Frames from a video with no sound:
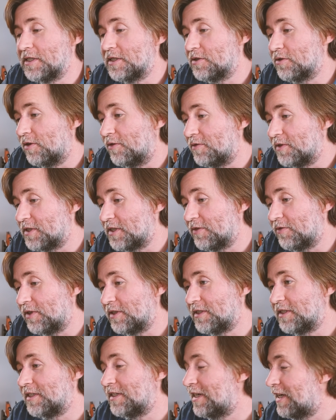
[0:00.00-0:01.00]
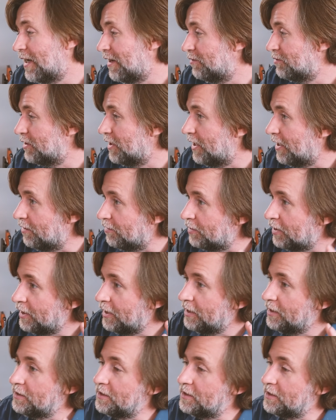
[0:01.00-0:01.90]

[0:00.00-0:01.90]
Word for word: in this office if I didn't have to have